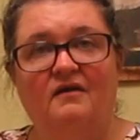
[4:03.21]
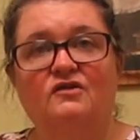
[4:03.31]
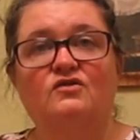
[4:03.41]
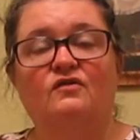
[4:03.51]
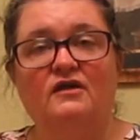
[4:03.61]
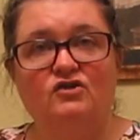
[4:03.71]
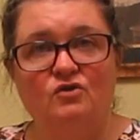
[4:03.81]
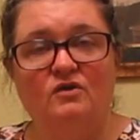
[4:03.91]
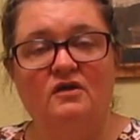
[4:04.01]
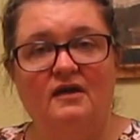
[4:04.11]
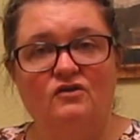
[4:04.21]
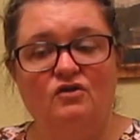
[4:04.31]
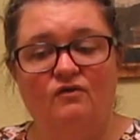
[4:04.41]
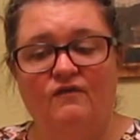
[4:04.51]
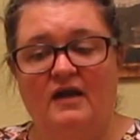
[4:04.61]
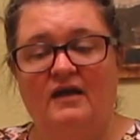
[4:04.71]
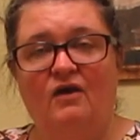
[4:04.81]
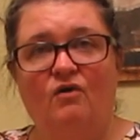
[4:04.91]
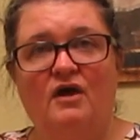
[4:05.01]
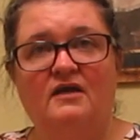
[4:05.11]
so that you can get to your
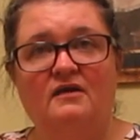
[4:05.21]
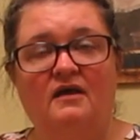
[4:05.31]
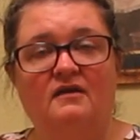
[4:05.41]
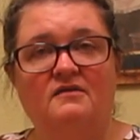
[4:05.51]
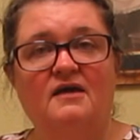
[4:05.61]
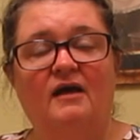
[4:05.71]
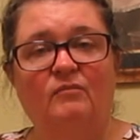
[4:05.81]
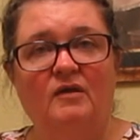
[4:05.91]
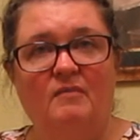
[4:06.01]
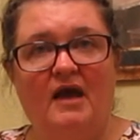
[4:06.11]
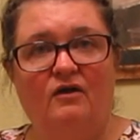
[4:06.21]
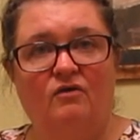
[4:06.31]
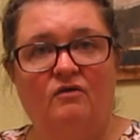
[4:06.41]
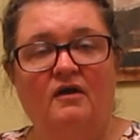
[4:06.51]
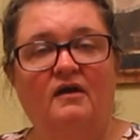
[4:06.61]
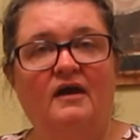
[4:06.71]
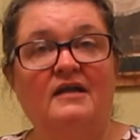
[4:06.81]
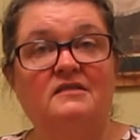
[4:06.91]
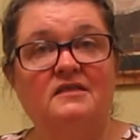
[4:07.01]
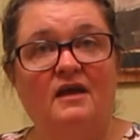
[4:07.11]
veterinarian in a timely manner
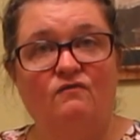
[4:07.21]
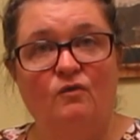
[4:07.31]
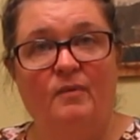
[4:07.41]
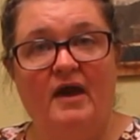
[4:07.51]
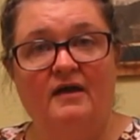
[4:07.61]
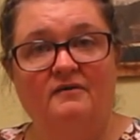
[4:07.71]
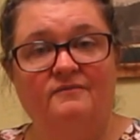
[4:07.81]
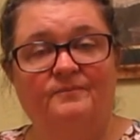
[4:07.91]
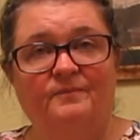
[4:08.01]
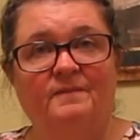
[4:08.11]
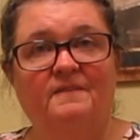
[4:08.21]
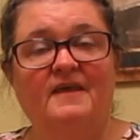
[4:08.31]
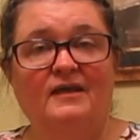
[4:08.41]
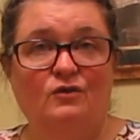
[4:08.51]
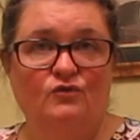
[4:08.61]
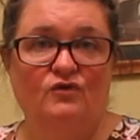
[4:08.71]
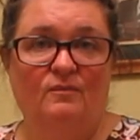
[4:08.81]
and save your pet. Thank you so